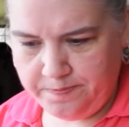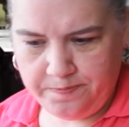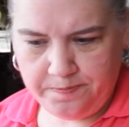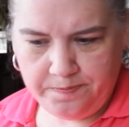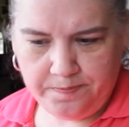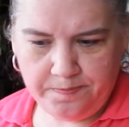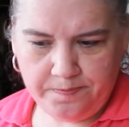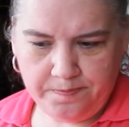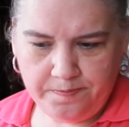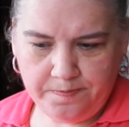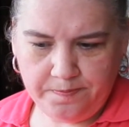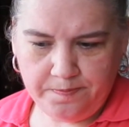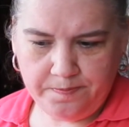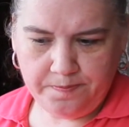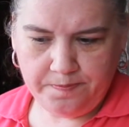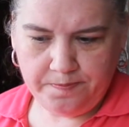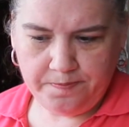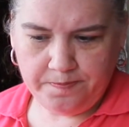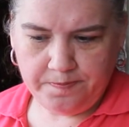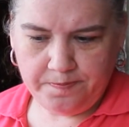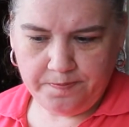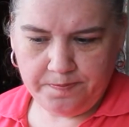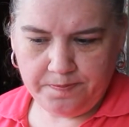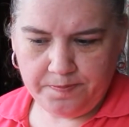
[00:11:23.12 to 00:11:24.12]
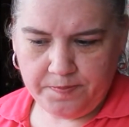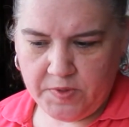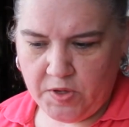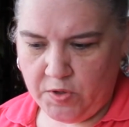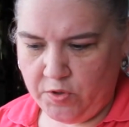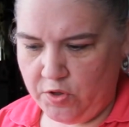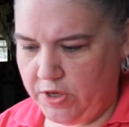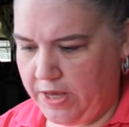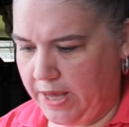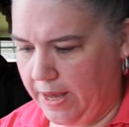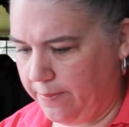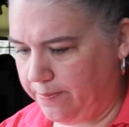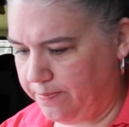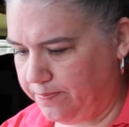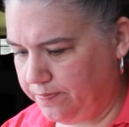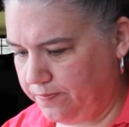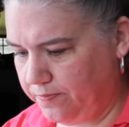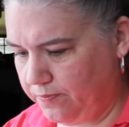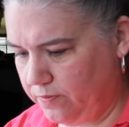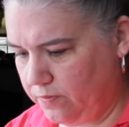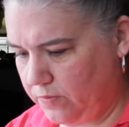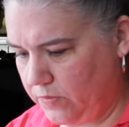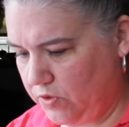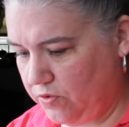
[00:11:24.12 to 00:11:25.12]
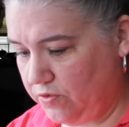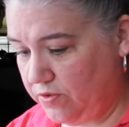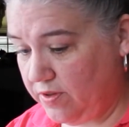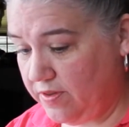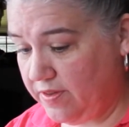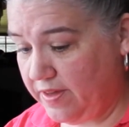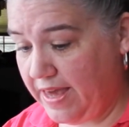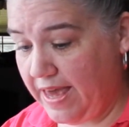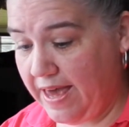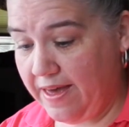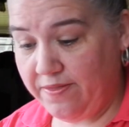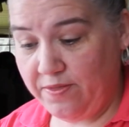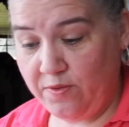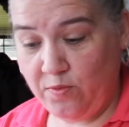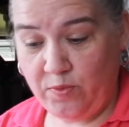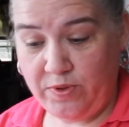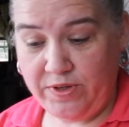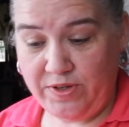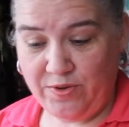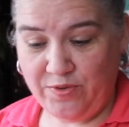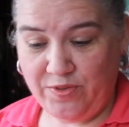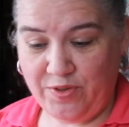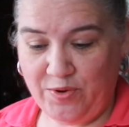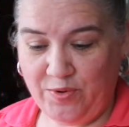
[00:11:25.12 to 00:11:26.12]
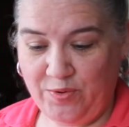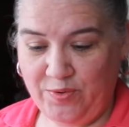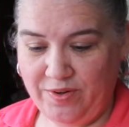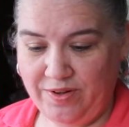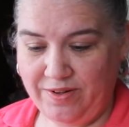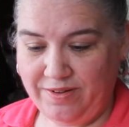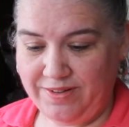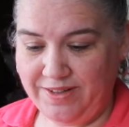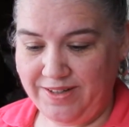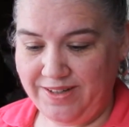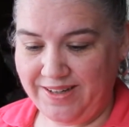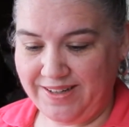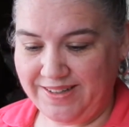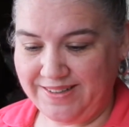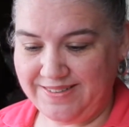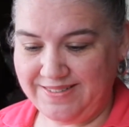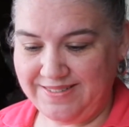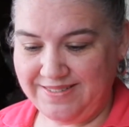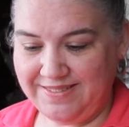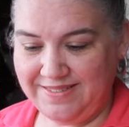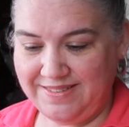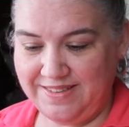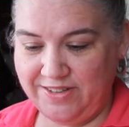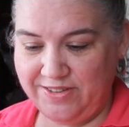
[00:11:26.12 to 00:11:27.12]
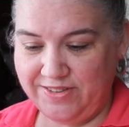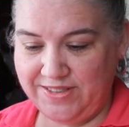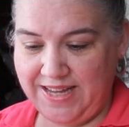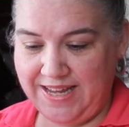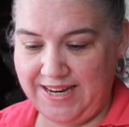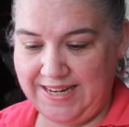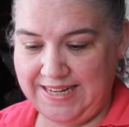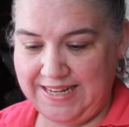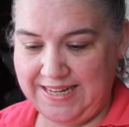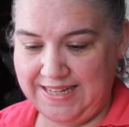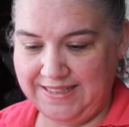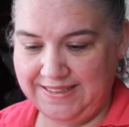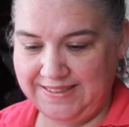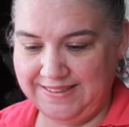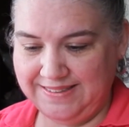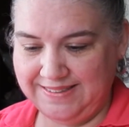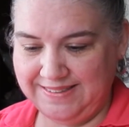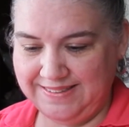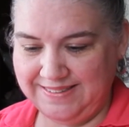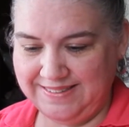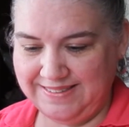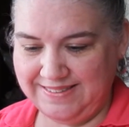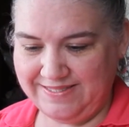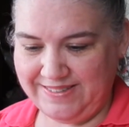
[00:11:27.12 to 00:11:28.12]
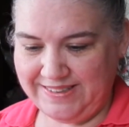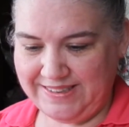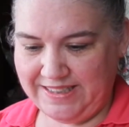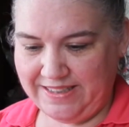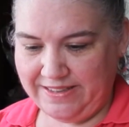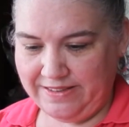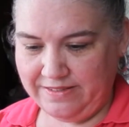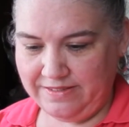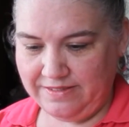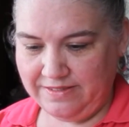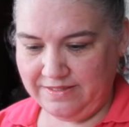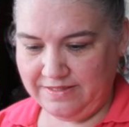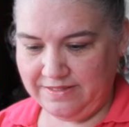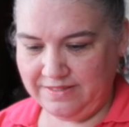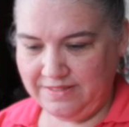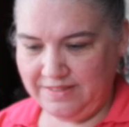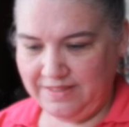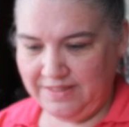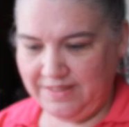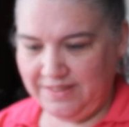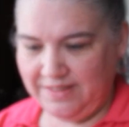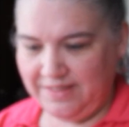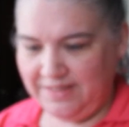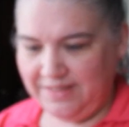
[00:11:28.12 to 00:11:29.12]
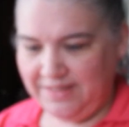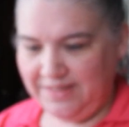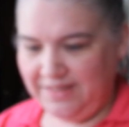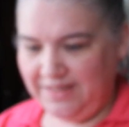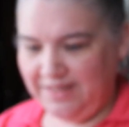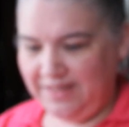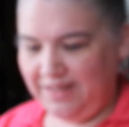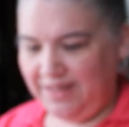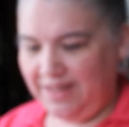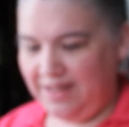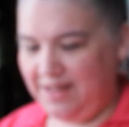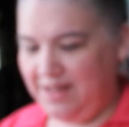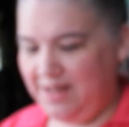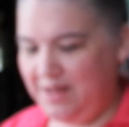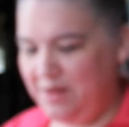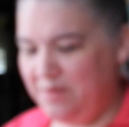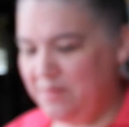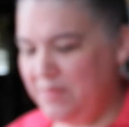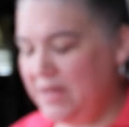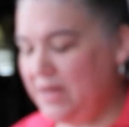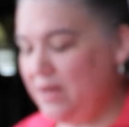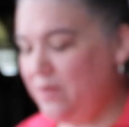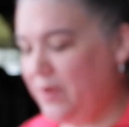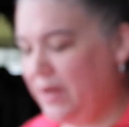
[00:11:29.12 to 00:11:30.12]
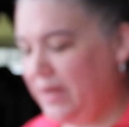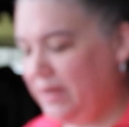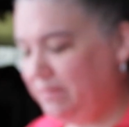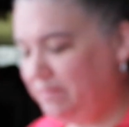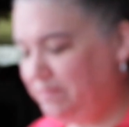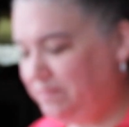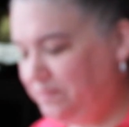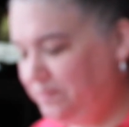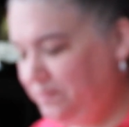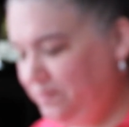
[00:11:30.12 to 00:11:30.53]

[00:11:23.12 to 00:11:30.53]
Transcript: Mm, no, you can't. You see the cat in the window, though. Oh, look. There's Ellie. Right there. Um, anyway,